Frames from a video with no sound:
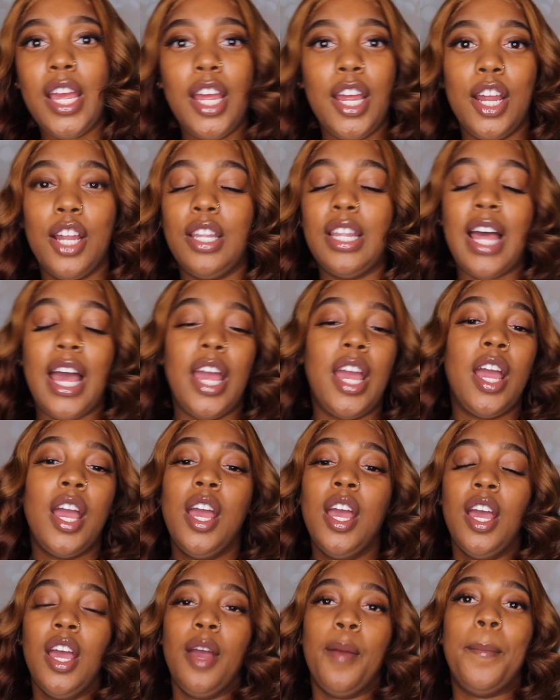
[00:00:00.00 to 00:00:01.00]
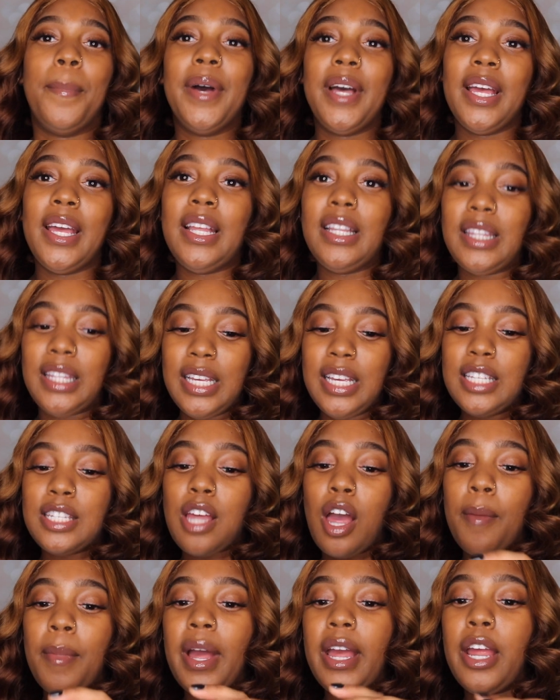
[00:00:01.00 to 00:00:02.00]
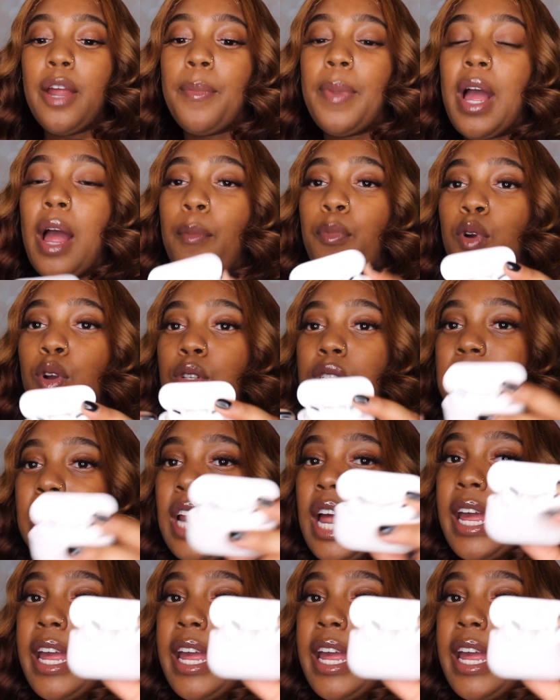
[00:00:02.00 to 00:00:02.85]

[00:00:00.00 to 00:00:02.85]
ear. Like, but these are my AirPod Pros that I